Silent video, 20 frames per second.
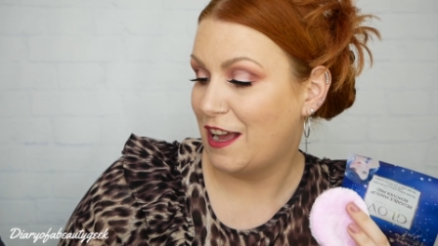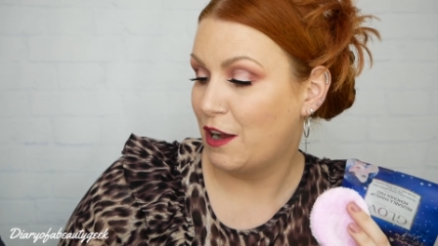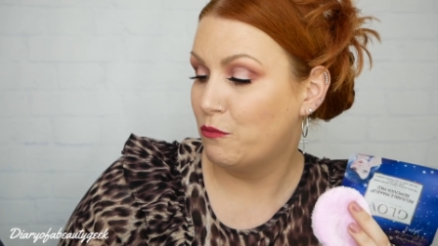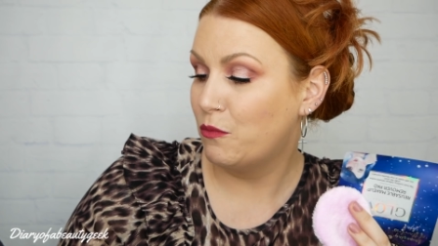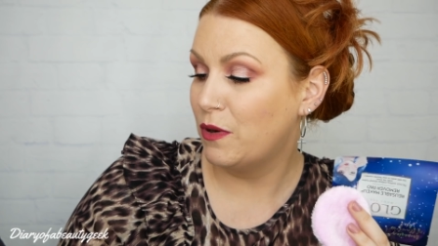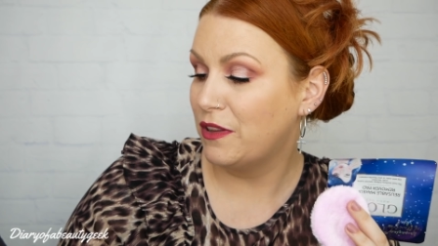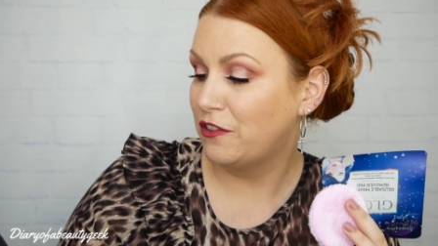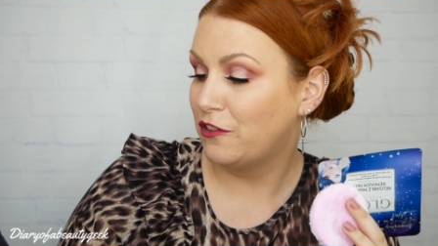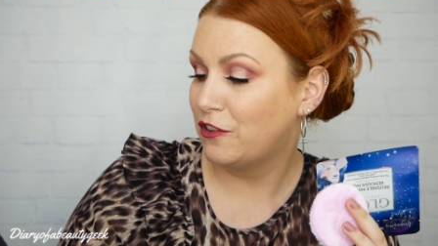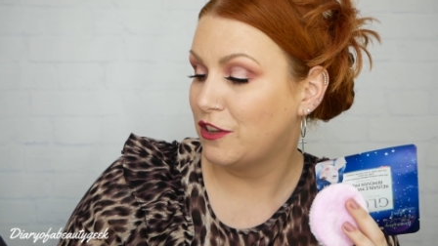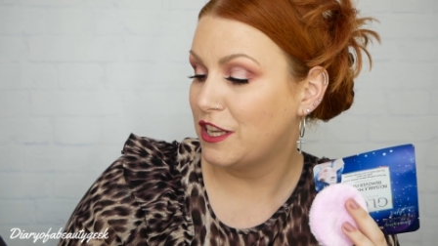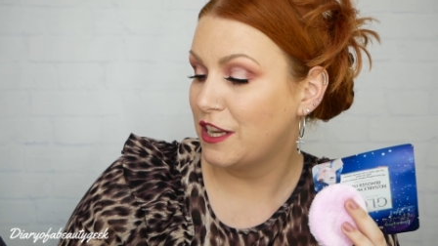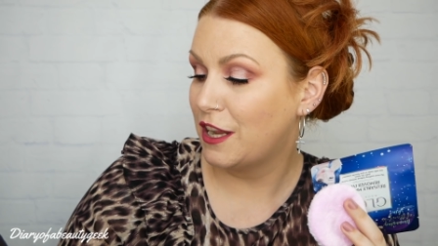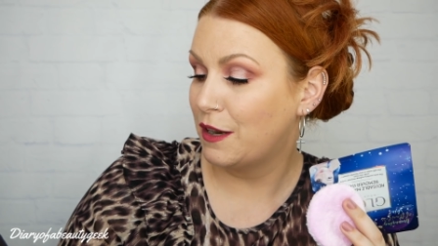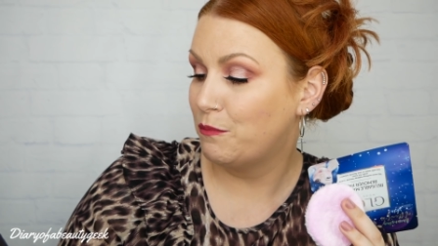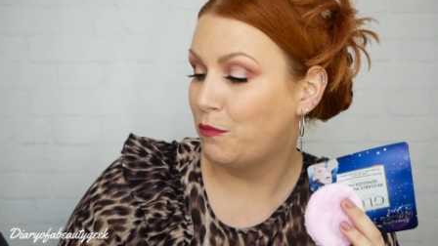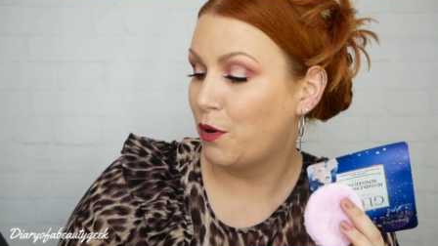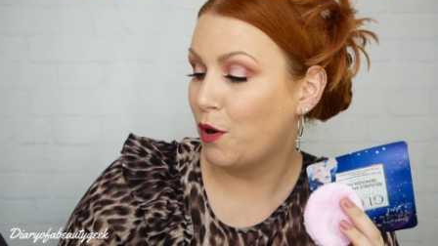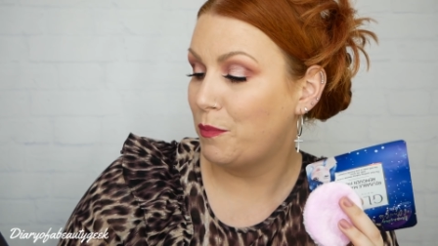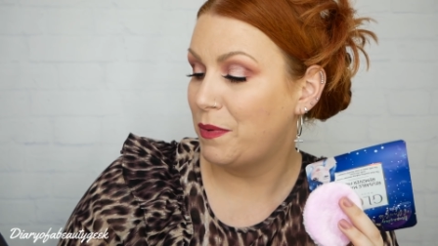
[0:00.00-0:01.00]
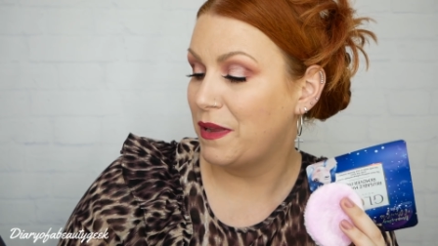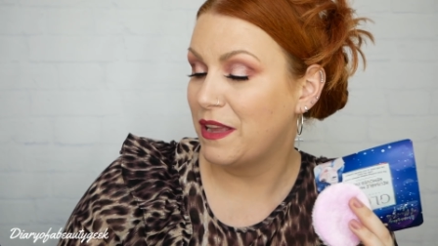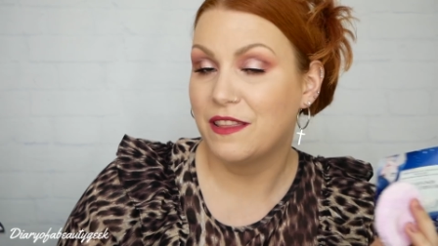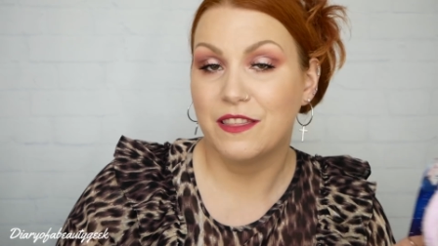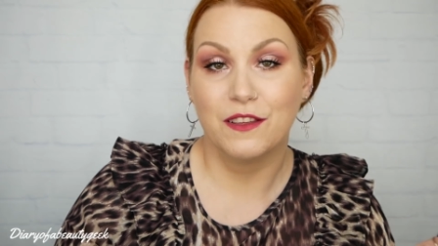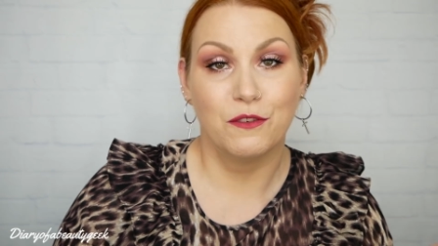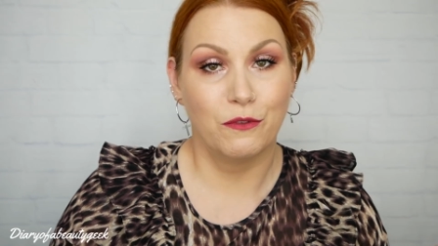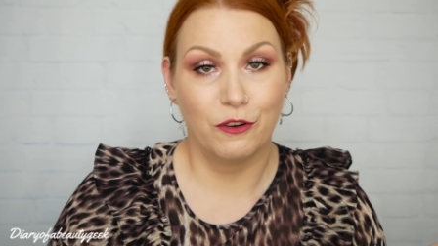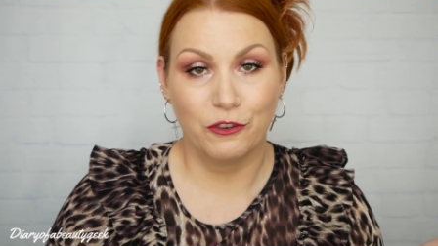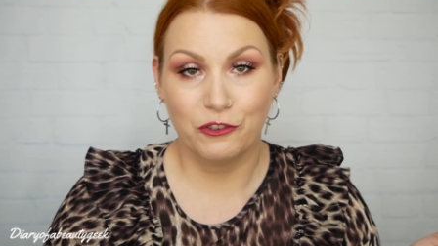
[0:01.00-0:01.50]
and once you're done, pop it
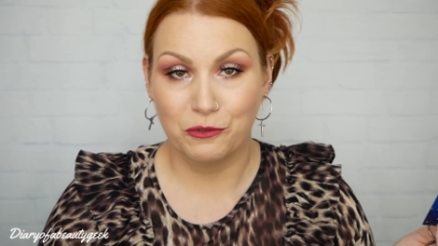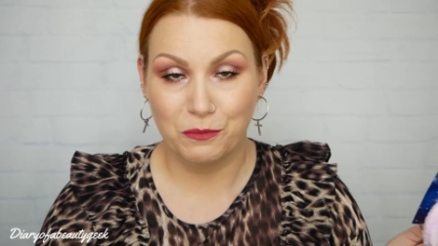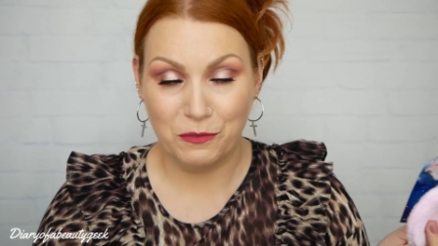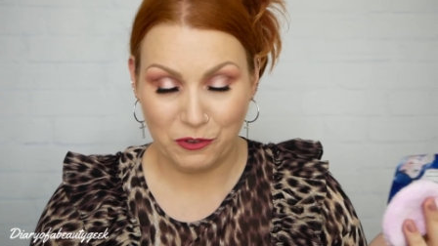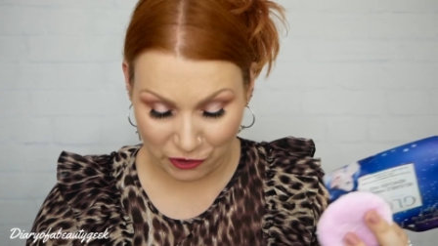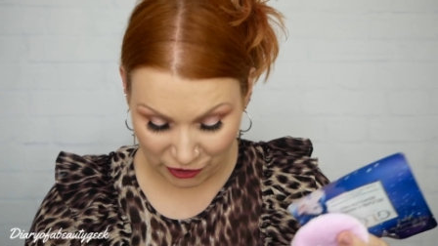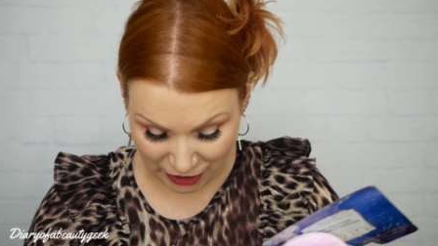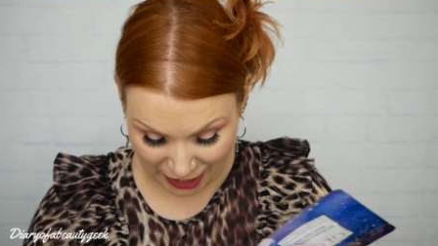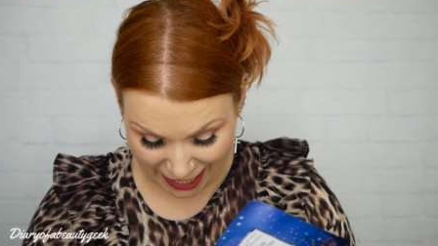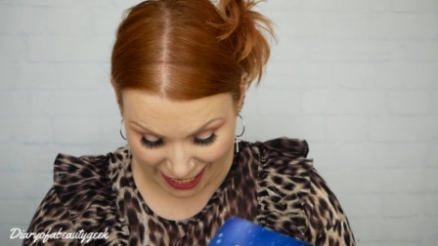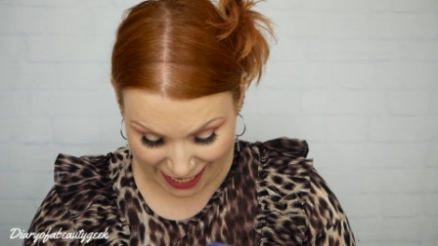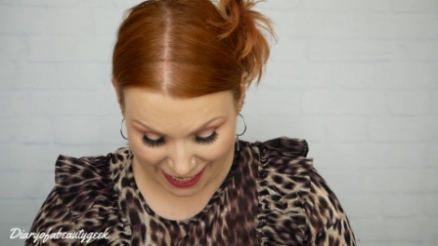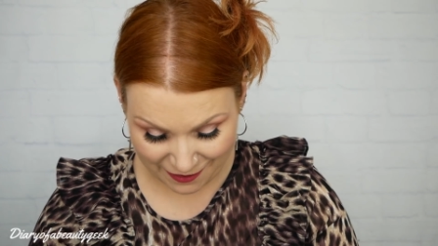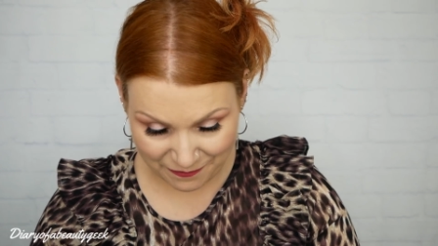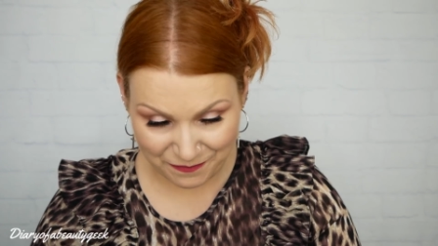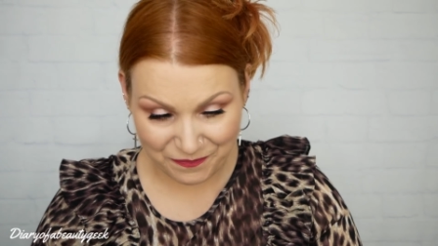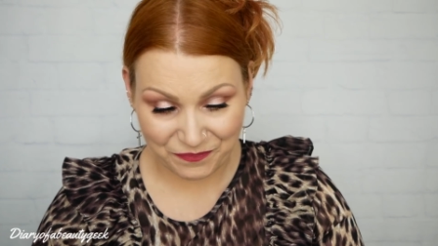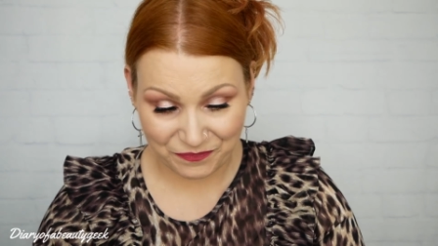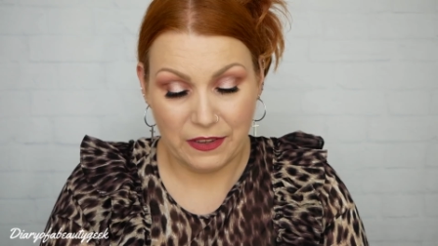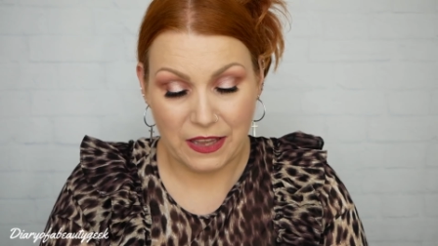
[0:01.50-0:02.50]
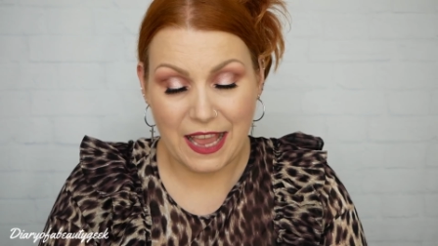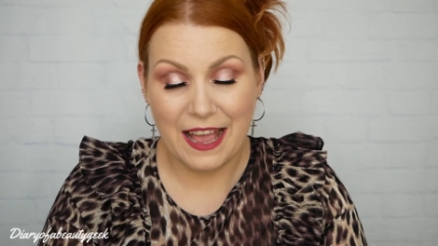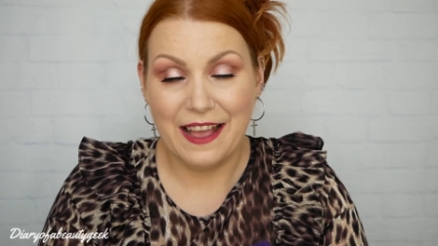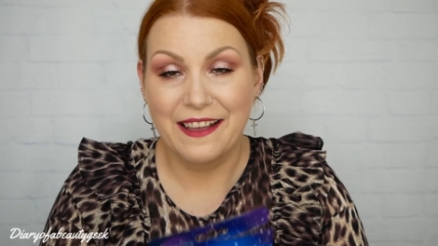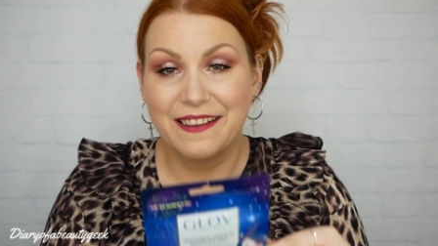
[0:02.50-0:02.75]
in the washing machine. So